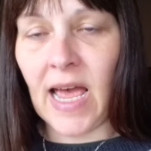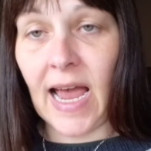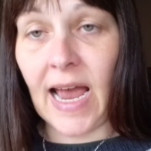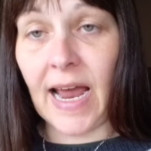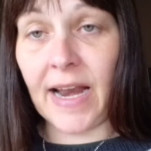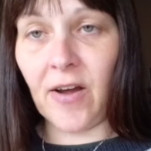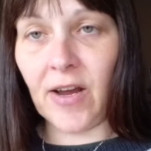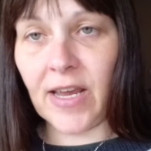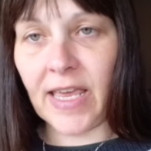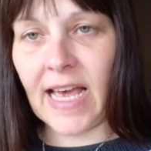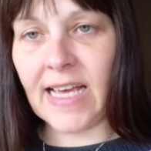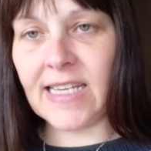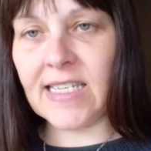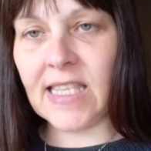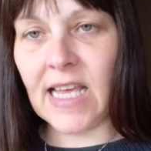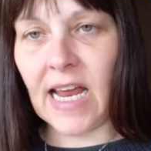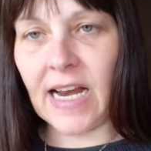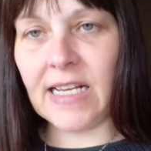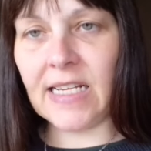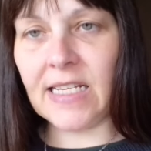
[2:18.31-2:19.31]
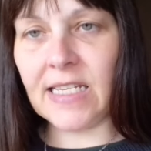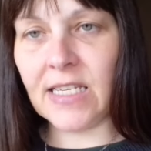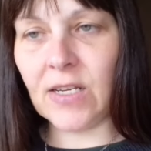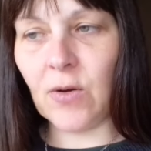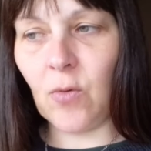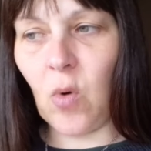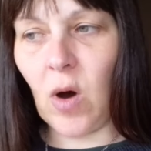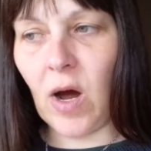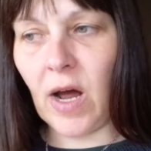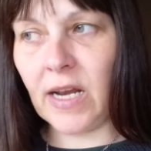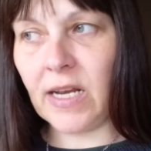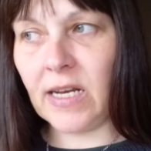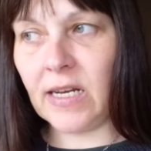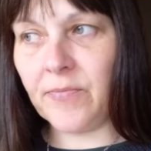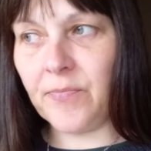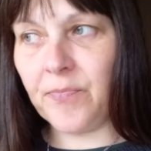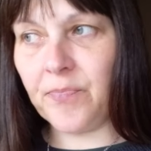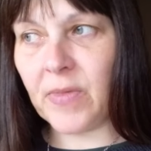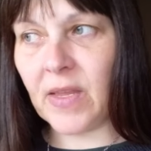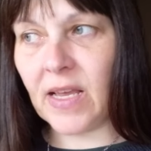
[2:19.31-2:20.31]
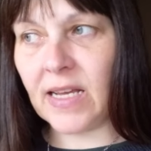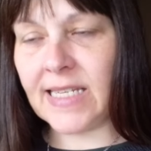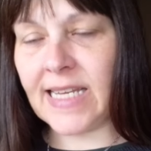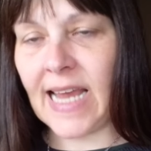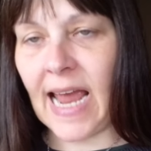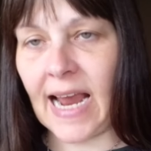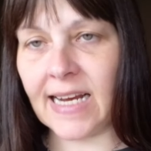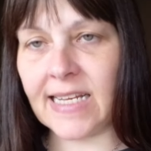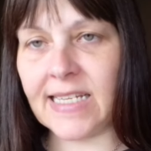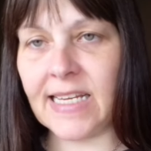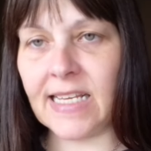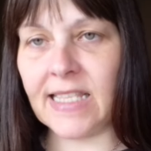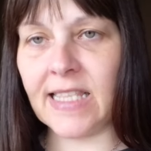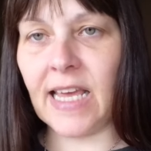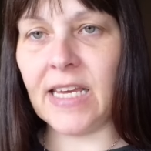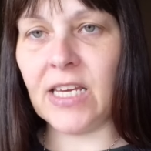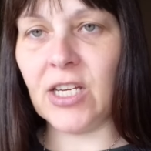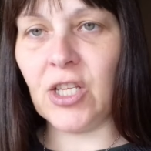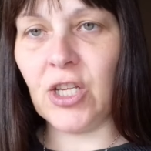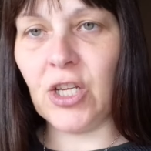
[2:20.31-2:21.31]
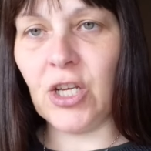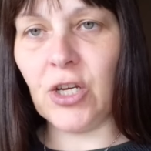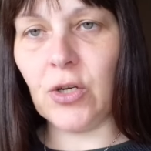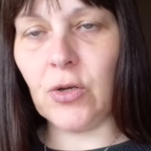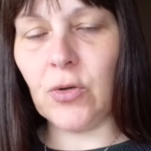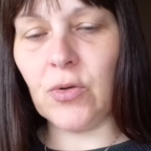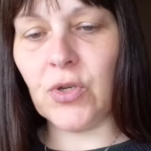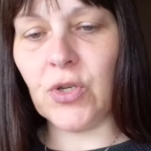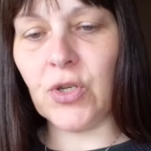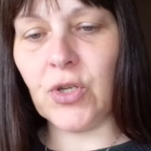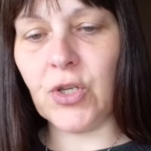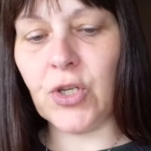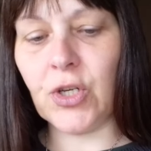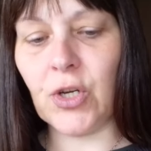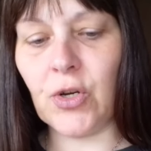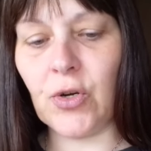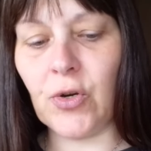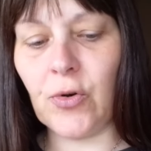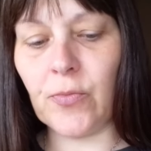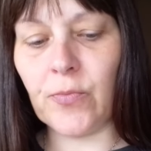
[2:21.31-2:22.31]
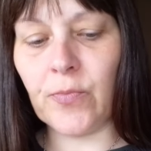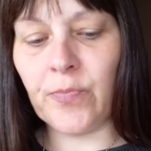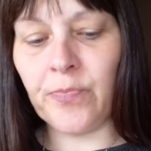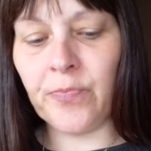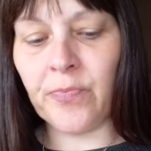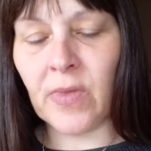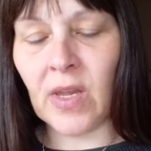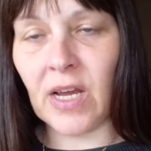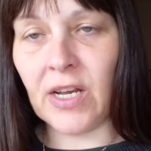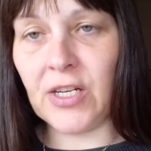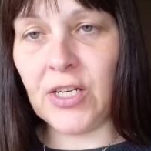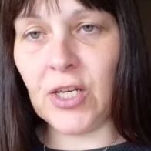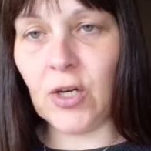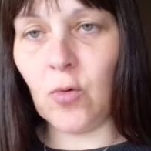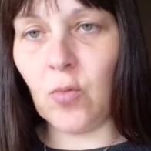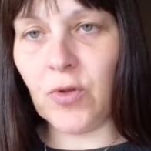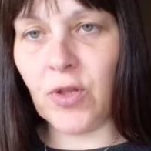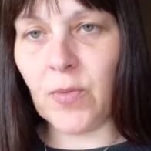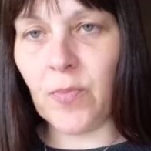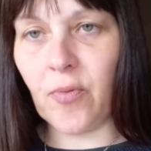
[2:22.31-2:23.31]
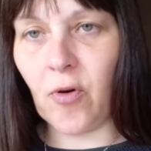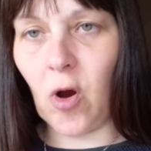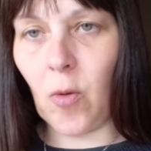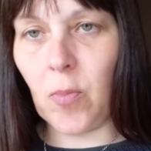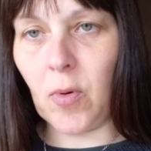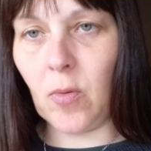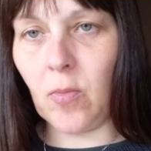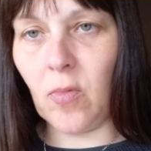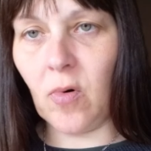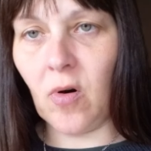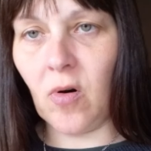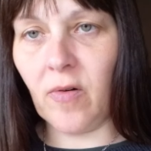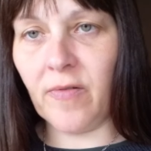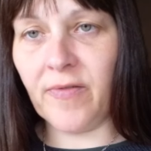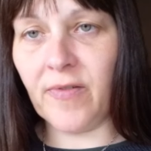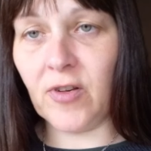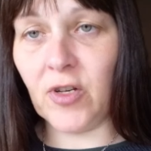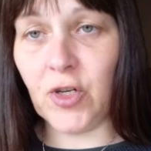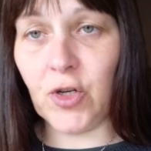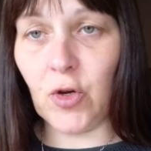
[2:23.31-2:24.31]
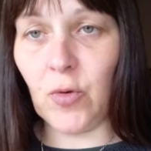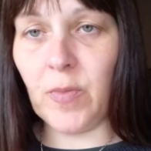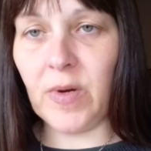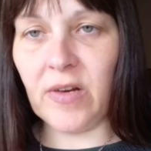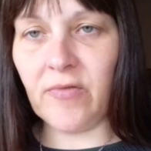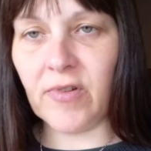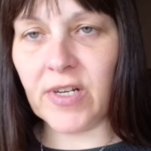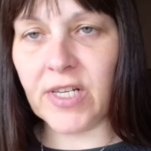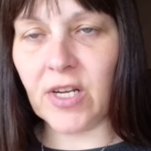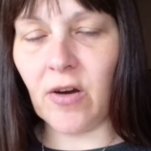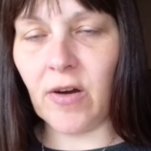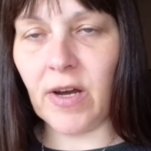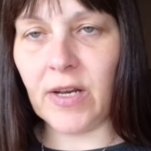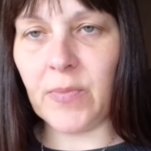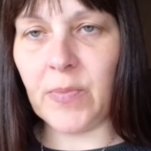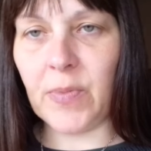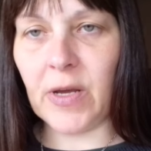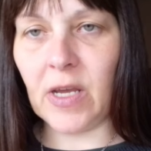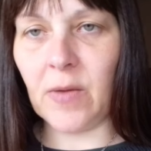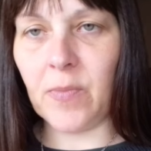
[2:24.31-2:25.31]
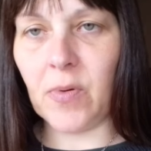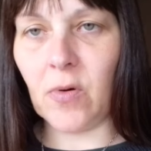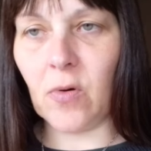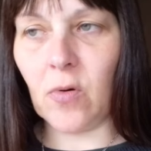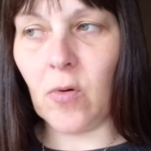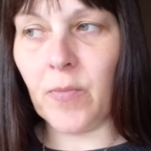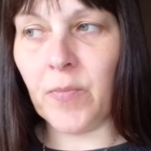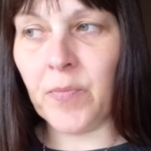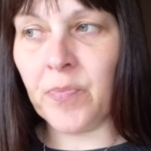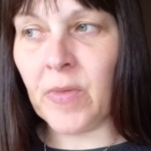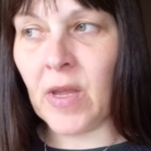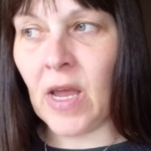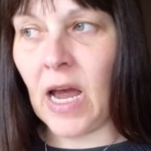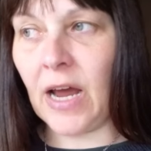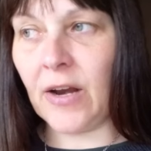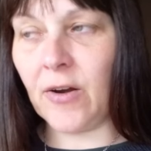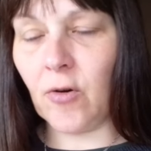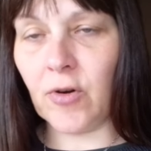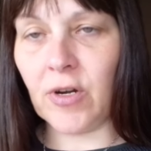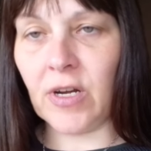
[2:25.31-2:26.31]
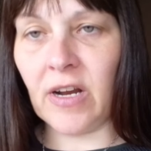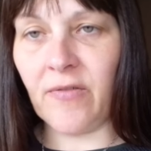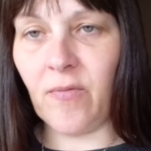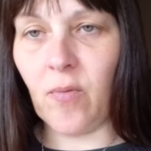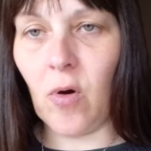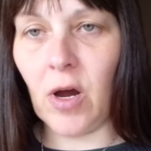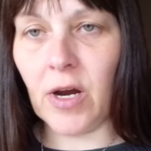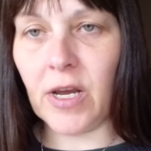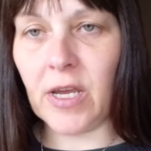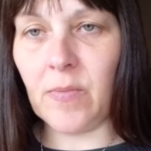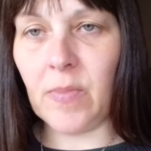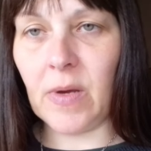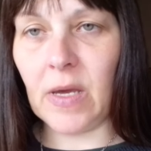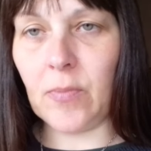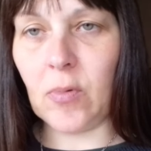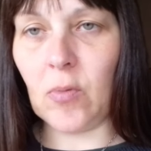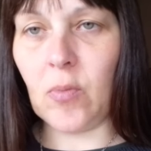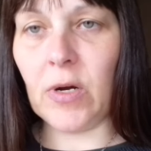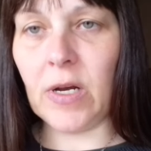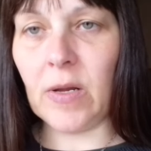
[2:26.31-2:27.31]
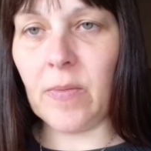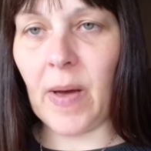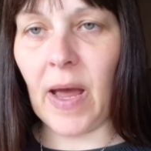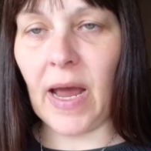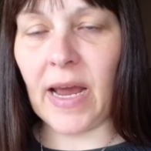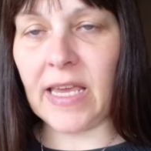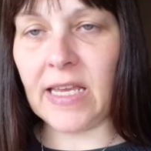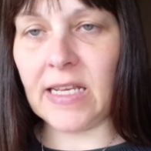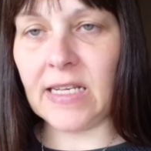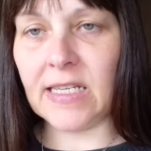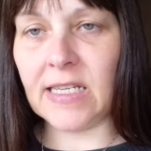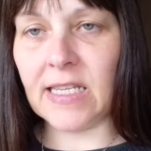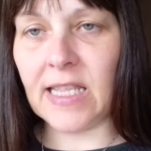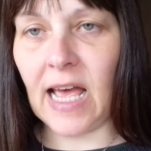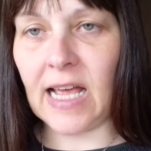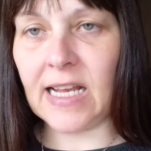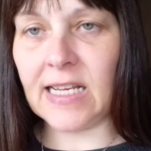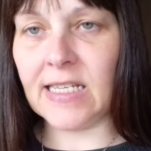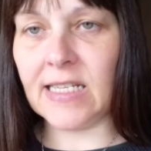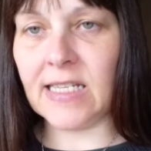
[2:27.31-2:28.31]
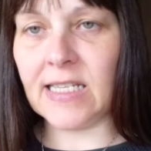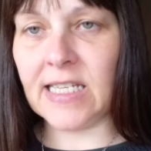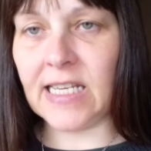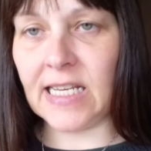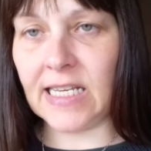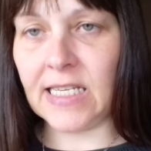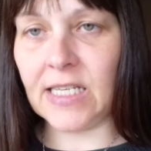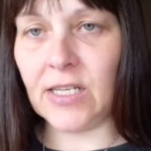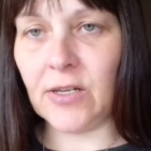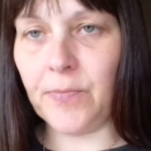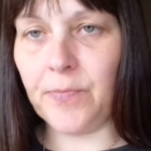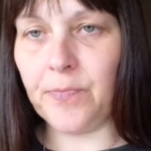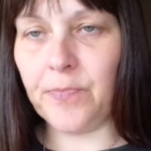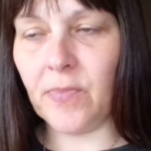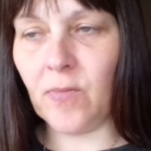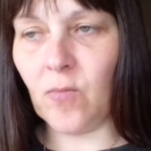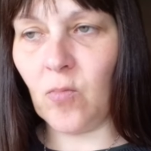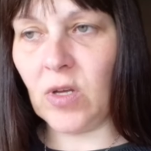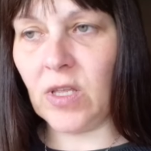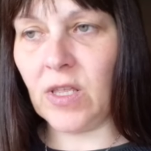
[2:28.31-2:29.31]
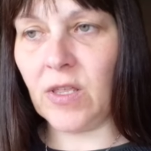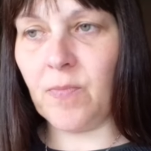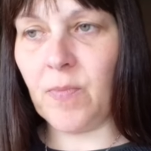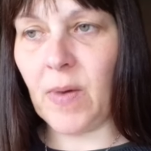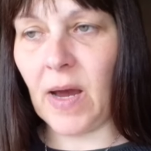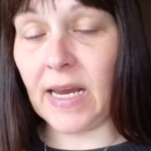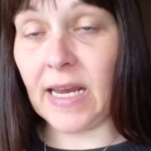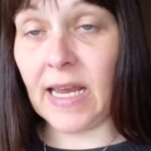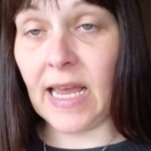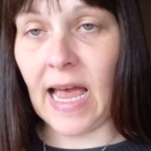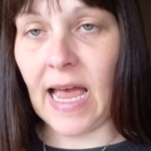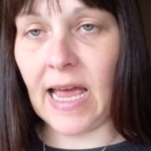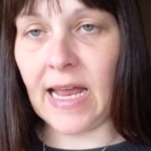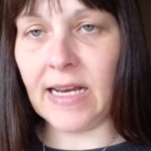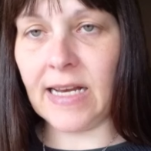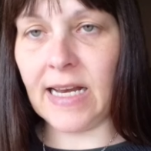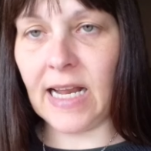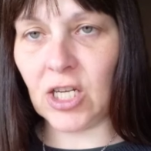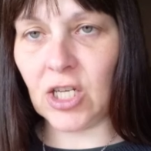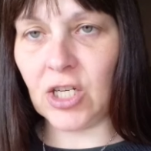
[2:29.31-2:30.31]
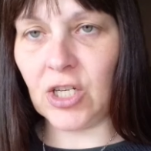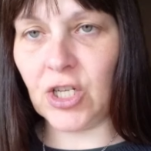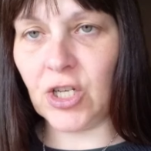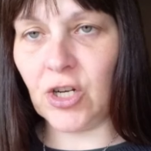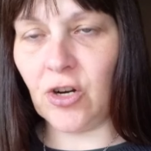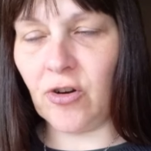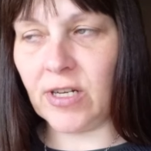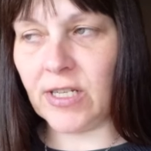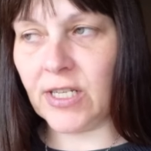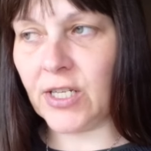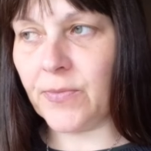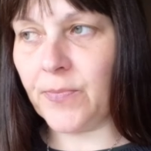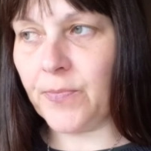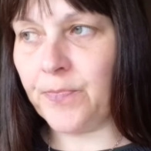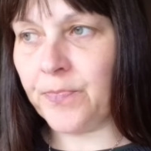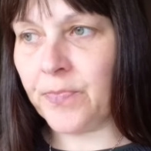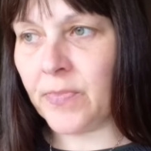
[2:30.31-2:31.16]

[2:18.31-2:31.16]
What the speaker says: And I guess that is one a tactic they can use to deal with the problem of too many retired people and not enough working people putting back into that system with paying national insurance.